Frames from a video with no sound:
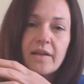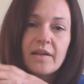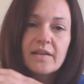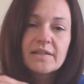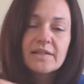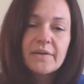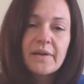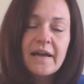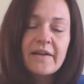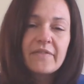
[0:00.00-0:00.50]

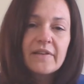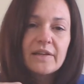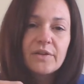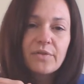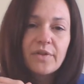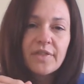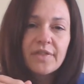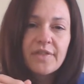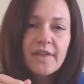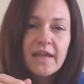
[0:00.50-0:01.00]
So have a
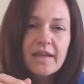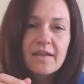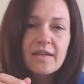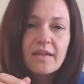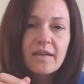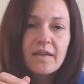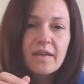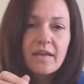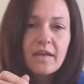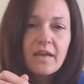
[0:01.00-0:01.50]
little
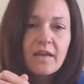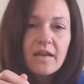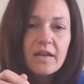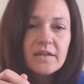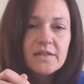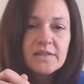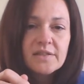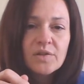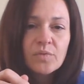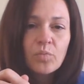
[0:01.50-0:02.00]
think
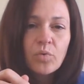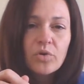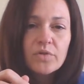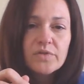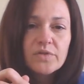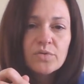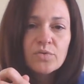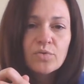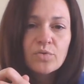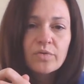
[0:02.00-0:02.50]
as to what
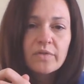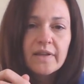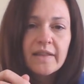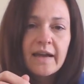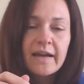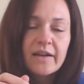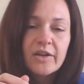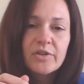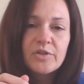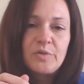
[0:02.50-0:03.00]
story
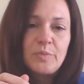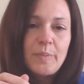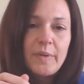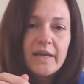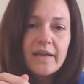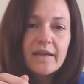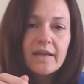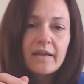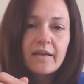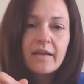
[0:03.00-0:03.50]
that could
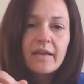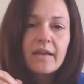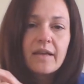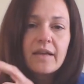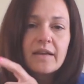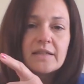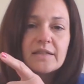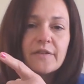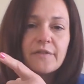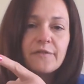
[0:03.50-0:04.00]
be.
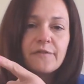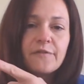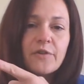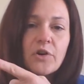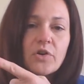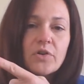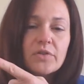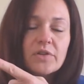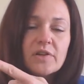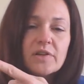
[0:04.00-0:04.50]
It's a
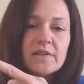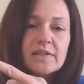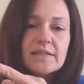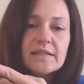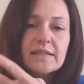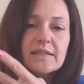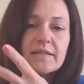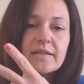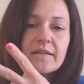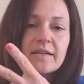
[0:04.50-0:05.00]

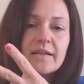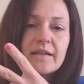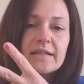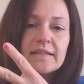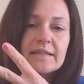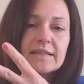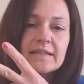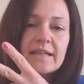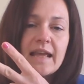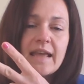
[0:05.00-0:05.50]
fox, a
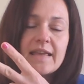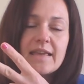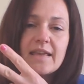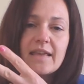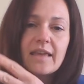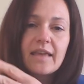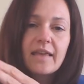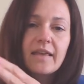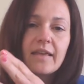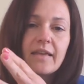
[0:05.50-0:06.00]

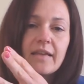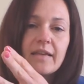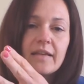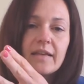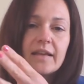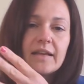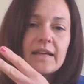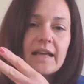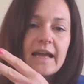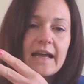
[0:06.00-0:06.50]
snake,
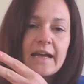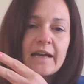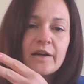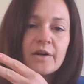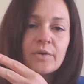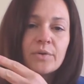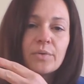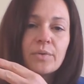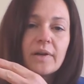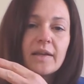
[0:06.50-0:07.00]
an
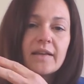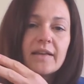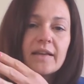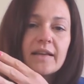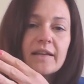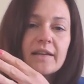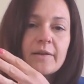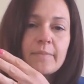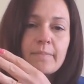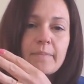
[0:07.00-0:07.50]
owl,
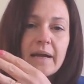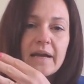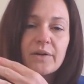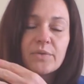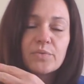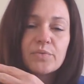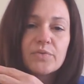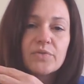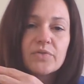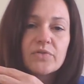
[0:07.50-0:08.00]
and a
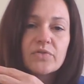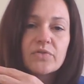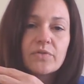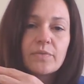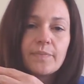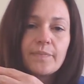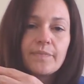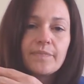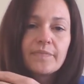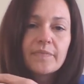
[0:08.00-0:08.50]
mouse.
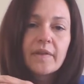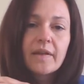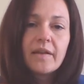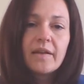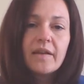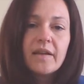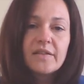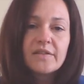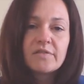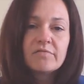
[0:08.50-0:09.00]

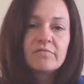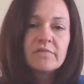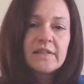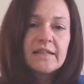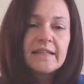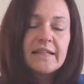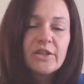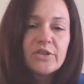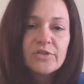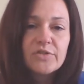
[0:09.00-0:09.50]
It's a
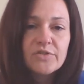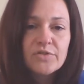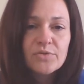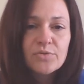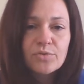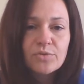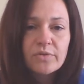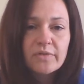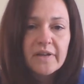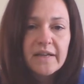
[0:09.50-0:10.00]
really good
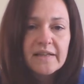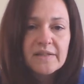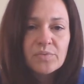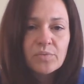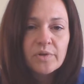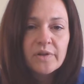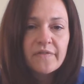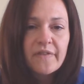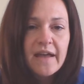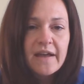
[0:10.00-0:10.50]
story. It's
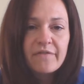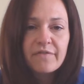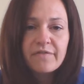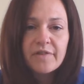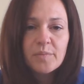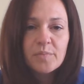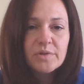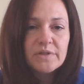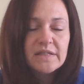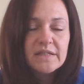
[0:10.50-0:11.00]
one of
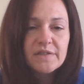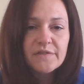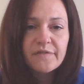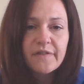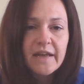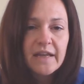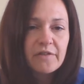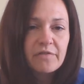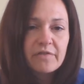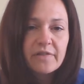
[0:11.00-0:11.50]
everybody's
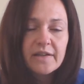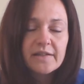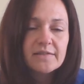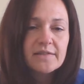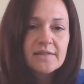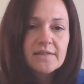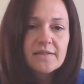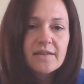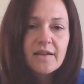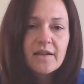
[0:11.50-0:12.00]

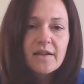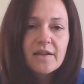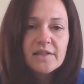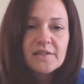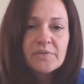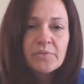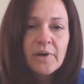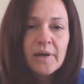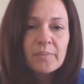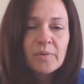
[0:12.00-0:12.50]
favourites.
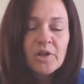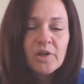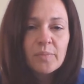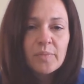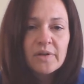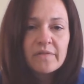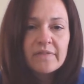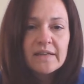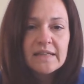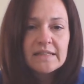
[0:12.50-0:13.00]
So I'm going to
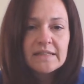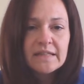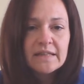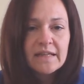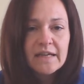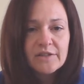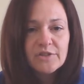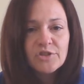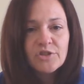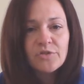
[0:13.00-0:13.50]
be reading
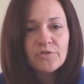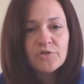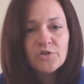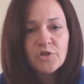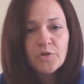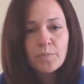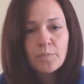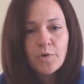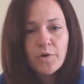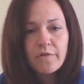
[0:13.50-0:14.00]
that to you
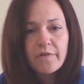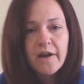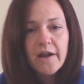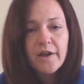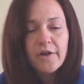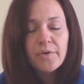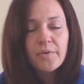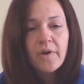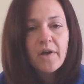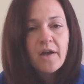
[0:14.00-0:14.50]

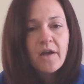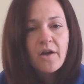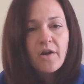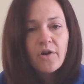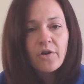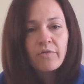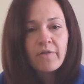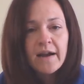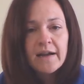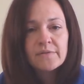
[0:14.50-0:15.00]
tomorrow
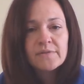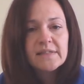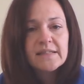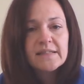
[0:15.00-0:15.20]
around